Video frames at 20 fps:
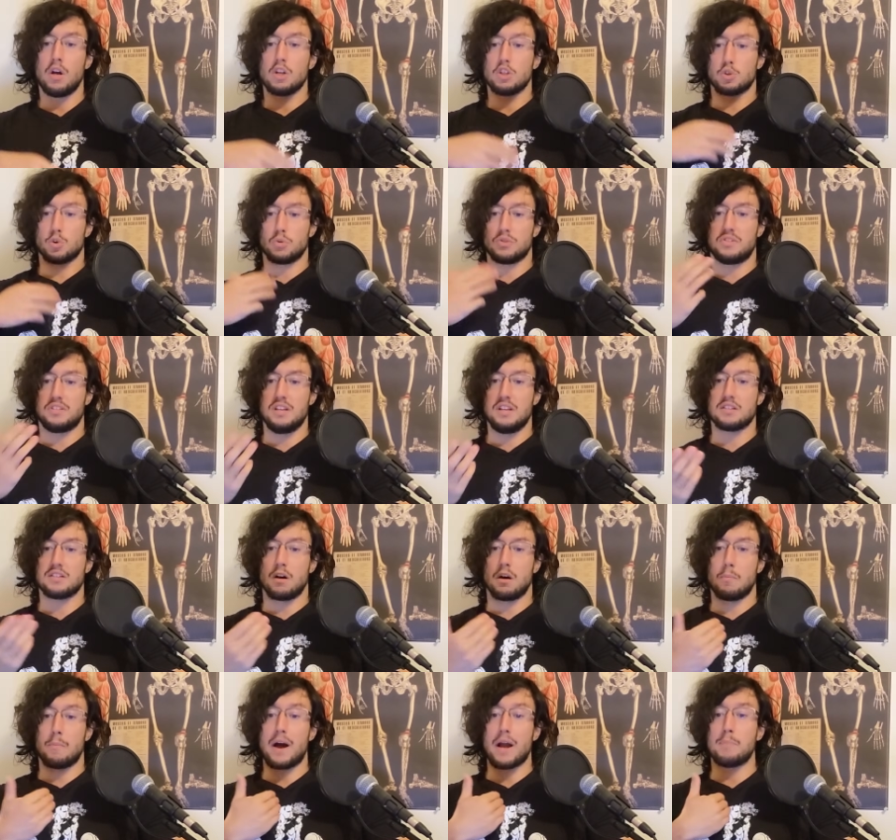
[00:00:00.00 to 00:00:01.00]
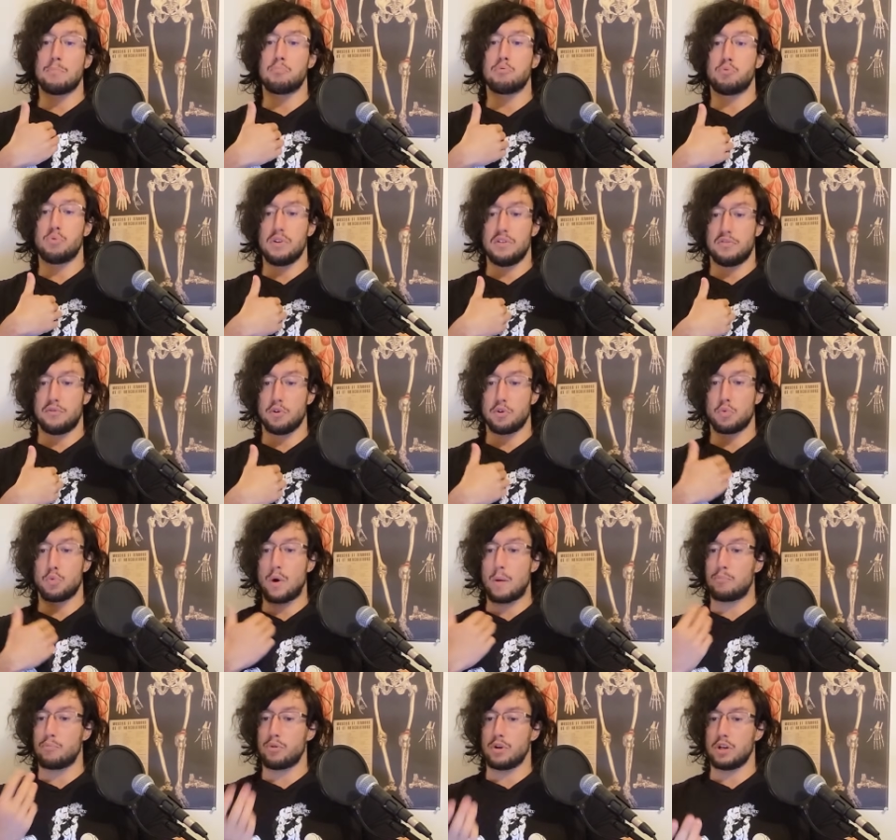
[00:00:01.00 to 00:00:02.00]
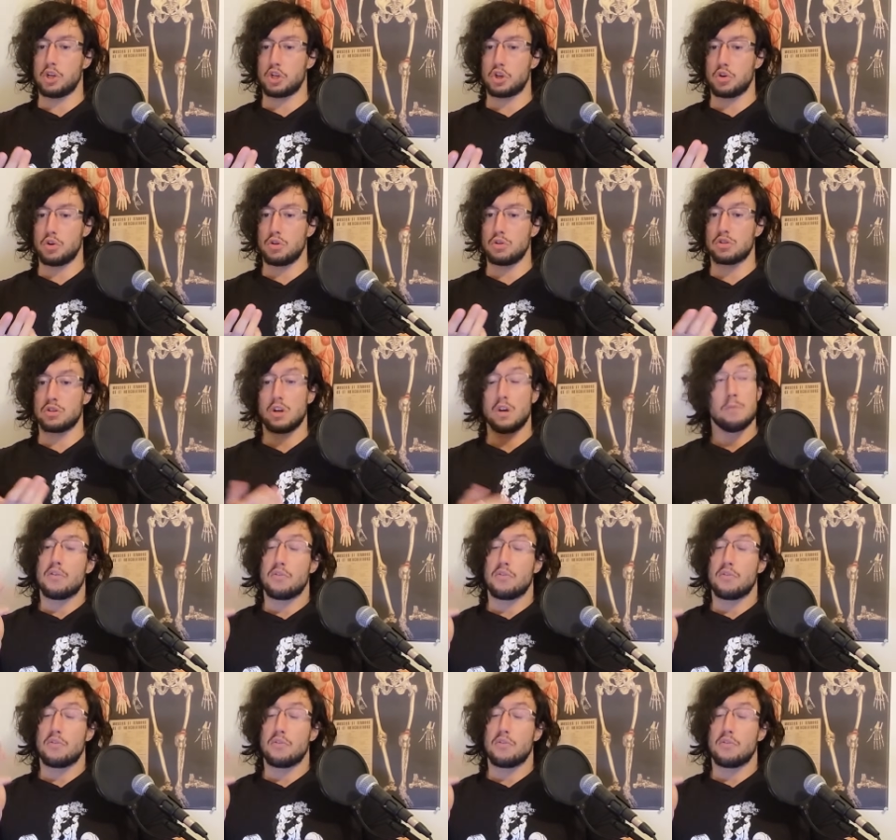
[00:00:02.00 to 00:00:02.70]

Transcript: So these are my preferred rep ranges.